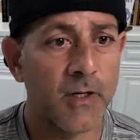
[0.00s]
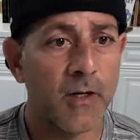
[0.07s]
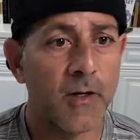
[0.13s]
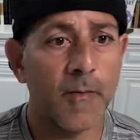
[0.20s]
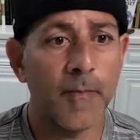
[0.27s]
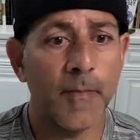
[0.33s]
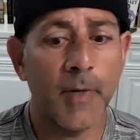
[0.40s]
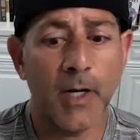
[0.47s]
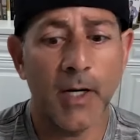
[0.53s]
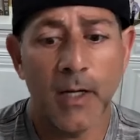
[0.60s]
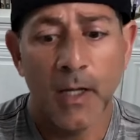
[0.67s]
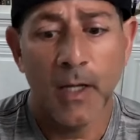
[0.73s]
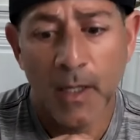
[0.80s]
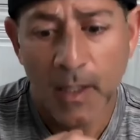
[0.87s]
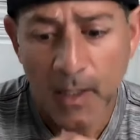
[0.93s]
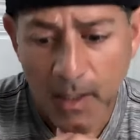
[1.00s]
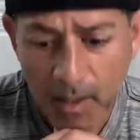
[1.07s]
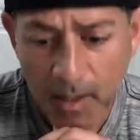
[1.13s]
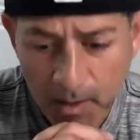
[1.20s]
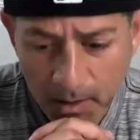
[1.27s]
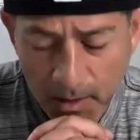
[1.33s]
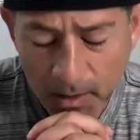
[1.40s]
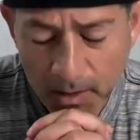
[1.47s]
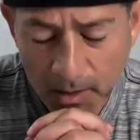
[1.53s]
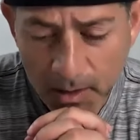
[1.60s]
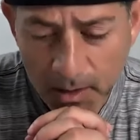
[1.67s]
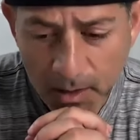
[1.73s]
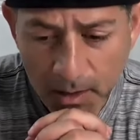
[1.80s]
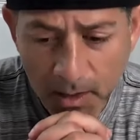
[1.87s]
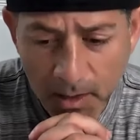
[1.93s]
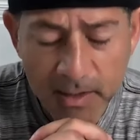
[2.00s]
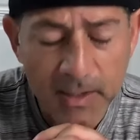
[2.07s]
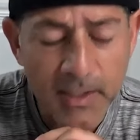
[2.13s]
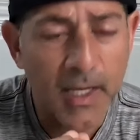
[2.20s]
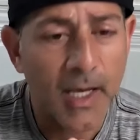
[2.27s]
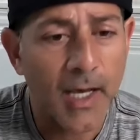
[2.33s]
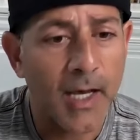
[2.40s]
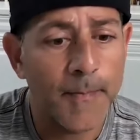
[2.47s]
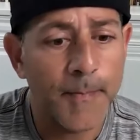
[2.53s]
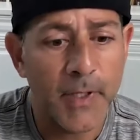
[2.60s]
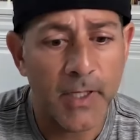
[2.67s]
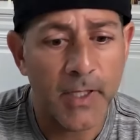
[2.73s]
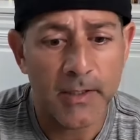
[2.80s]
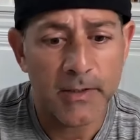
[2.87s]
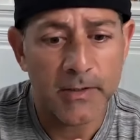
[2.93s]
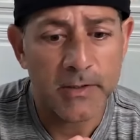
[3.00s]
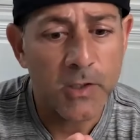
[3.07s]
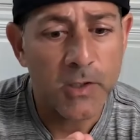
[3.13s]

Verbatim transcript: But nothing happens.